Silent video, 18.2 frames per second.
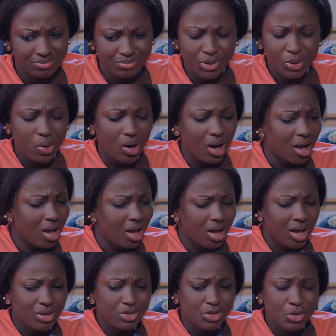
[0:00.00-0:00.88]
But
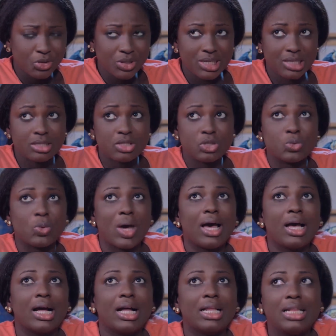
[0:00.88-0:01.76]
how do you think to
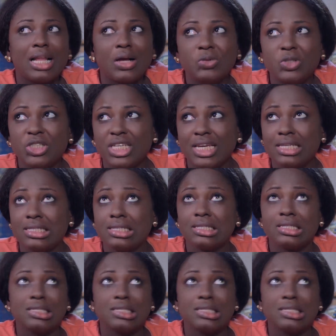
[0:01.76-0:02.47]
clout chase